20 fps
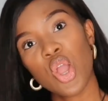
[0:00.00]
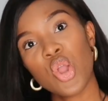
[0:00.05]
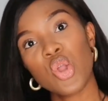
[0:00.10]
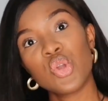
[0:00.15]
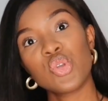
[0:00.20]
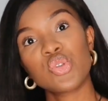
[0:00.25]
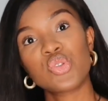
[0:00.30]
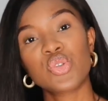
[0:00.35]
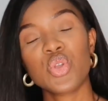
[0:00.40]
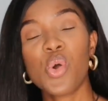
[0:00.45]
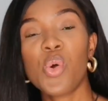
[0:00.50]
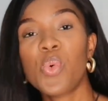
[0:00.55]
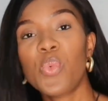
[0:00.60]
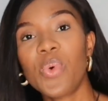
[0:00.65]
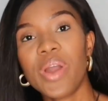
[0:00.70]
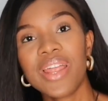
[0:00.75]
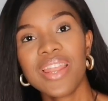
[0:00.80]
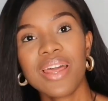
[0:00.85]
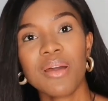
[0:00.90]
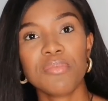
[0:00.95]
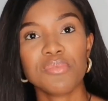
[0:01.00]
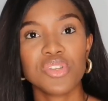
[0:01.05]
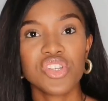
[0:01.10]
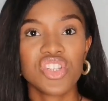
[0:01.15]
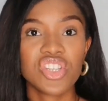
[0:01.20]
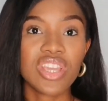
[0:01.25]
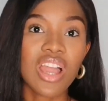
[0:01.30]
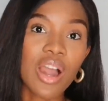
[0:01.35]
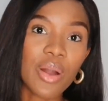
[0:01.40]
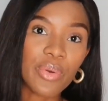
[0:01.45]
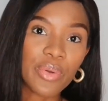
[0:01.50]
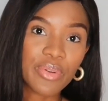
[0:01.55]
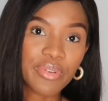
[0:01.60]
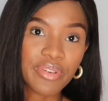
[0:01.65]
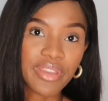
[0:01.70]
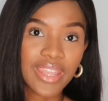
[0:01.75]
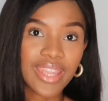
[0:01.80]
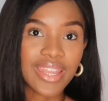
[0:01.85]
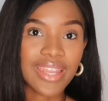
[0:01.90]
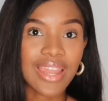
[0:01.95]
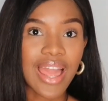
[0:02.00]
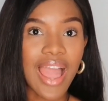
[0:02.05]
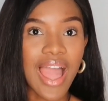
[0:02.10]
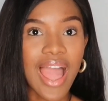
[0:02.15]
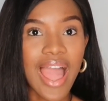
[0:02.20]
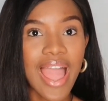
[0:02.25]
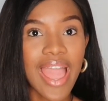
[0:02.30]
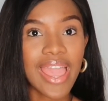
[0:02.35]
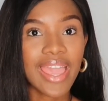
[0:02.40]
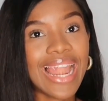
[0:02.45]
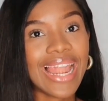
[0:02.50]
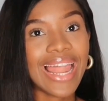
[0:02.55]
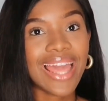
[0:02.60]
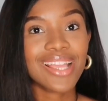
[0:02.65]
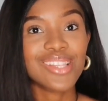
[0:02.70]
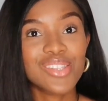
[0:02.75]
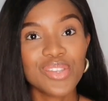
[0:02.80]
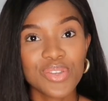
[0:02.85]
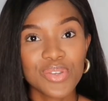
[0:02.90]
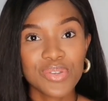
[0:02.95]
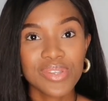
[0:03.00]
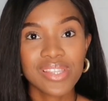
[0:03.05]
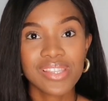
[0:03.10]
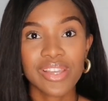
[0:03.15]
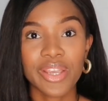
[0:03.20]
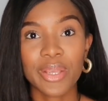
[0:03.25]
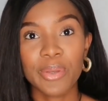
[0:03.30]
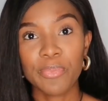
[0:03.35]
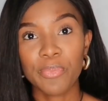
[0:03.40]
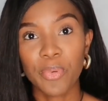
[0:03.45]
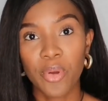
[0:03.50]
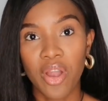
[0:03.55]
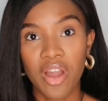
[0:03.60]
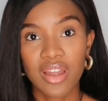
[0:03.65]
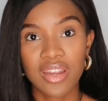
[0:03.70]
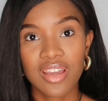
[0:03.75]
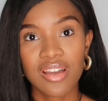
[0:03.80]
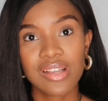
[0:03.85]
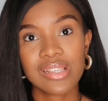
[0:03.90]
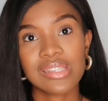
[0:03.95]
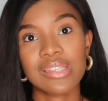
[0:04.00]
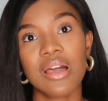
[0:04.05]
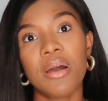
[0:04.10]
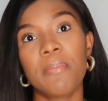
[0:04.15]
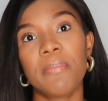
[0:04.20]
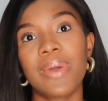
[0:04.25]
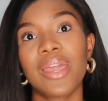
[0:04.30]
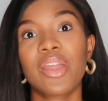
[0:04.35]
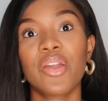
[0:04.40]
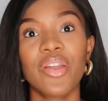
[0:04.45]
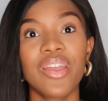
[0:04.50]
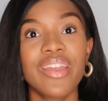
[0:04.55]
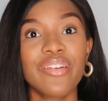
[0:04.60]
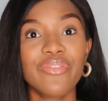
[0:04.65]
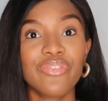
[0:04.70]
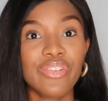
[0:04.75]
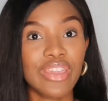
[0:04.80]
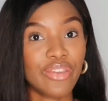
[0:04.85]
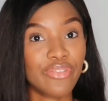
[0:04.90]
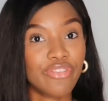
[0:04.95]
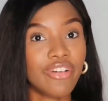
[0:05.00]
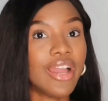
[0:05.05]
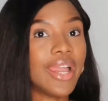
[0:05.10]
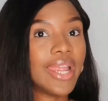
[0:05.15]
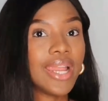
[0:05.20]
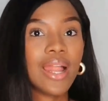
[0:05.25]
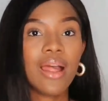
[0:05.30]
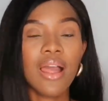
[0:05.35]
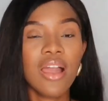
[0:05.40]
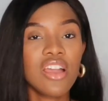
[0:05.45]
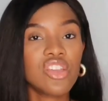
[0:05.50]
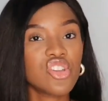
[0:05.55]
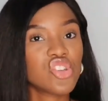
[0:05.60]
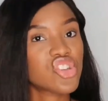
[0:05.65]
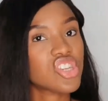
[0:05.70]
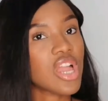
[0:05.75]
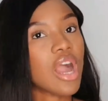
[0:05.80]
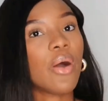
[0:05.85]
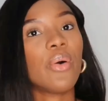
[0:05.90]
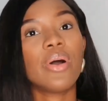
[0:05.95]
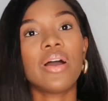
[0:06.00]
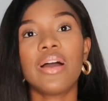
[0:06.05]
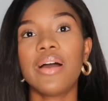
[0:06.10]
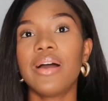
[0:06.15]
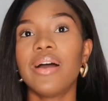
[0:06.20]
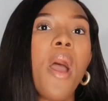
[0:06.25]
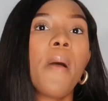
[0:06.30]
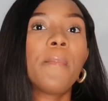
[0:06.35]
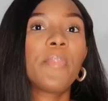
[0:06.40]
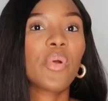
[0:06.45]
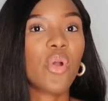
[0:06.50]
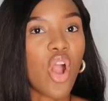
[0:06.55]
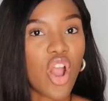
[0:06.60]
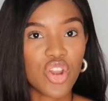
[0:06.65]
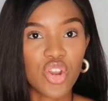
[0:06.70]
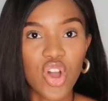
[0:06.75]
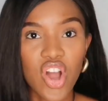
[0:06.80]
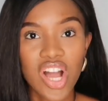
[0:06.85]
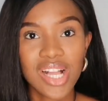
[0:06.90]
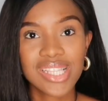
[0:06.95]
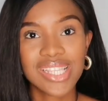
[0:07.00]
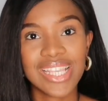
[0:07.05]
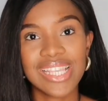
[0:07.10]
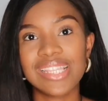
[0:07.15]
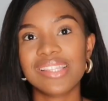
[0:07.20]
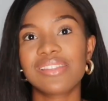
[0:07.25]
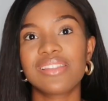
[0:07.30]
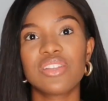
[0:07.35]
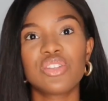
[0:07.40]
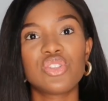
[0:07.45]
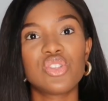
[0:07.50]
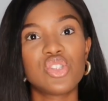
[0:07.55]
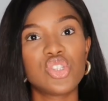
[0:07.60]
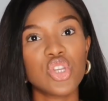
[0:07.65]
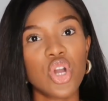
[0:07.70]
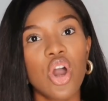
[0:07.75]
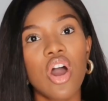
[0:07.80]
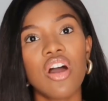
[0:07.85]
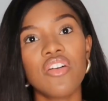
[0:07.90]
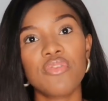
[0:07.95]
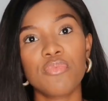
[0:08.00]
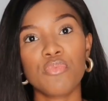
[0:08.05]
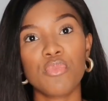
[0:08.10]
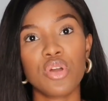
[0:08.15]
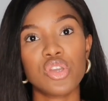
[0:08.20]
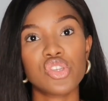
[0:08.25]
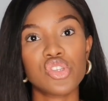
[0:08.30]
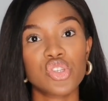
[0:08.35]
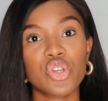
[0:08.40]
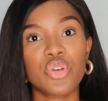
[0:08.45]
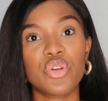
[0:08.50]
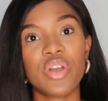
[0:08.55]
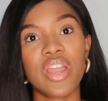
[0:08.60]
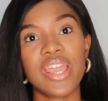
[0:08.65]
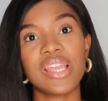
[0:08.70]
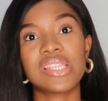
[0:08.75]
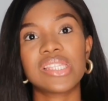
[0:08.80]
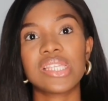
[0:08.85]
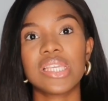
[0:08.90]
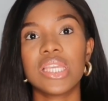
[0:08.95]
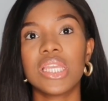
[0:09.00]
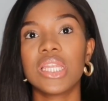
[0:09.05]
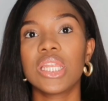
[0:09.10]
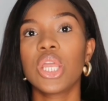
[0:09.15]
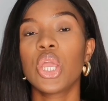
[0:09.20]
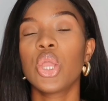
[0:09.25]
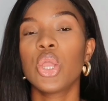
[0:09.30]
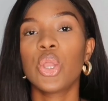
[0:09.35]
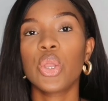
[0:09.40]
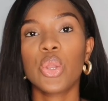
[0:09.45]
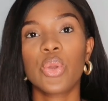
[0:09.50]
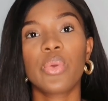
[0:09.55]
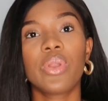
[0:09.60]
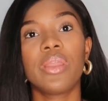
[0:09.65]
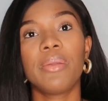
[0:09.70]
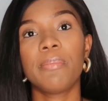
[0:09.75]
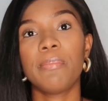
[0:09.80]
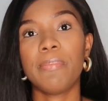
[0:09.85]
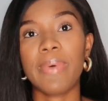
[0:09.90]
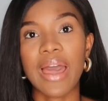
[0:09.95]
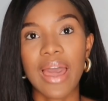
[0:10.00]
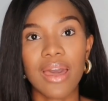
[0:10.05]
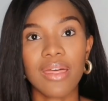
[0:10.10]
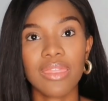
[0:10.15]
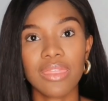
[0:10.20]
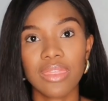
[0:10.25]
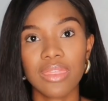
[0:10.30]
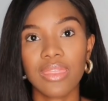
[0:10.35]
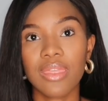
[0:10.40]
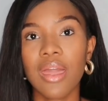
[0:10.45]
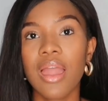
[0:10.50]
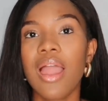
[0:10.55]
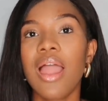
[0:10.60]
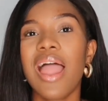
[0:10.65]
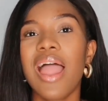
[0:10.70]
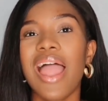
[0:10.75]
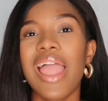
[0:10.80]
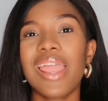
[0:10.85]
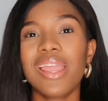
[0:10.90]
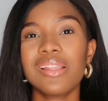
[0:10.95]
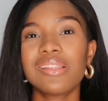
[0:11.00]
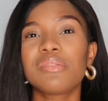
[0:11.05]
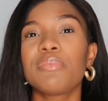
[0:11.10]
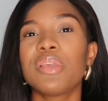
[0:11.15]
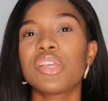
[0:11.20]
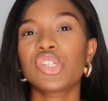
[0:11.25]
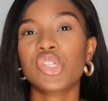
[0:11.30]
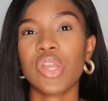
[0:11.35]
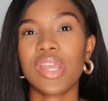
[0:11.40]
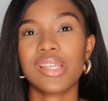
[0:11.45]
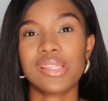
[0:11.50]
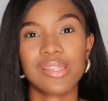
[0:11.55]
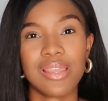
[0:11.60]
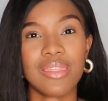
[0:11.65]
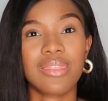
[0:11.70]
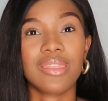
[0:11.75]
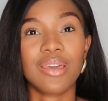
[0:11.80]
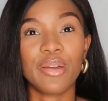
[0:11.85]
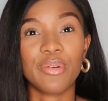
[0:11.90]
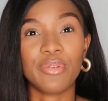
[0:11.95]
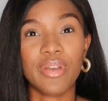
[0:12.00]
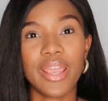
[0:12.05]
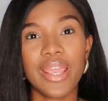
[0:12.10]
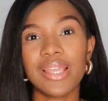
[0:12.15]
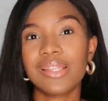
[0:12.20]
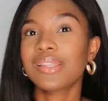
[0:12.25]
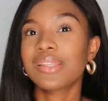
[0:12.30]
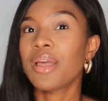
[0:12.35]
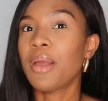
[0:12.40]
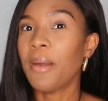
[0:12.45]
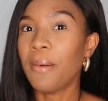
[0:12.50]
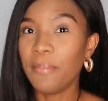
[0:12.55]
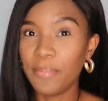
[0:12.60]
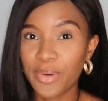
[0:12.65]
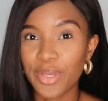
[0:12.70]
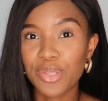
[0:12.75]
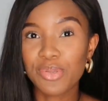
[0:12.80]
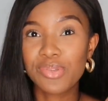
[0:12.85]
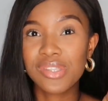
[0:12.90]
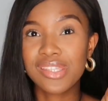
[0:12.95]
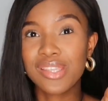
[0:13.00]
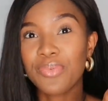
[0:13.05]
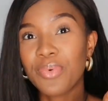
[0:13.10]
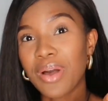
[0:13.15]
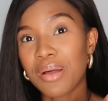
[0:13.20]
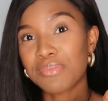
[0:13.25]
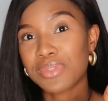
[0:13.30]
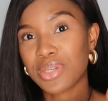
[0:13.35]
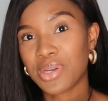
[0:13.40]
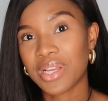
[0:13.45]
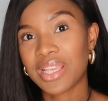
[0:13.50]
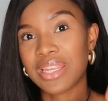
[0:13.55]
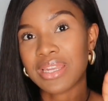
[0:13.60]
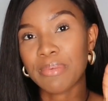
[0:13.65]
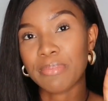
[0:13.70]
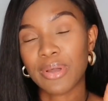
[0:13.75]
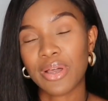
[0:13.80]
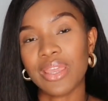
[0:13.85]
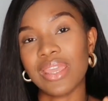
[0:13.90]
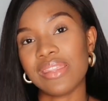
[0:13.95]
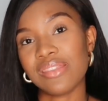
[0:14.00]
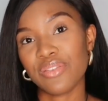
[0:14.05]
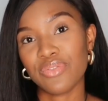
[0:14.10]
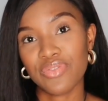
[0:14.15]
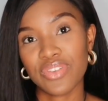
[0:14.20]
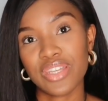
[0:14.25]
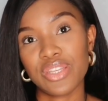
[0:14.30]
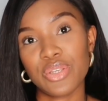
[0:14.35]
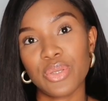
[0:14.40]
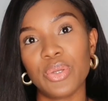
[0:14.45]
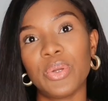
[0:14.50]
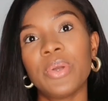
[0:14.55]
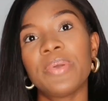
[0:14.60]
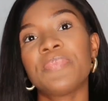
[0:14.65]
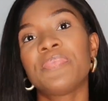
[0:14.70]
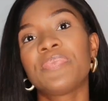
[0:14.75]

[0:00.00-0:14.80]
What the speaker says: So when I'm showering, I like to use certain products. My current favorite shower product is the Dove moisturizing cream bath. I need to make sure I said that right, but you see what I'm talking about in the video.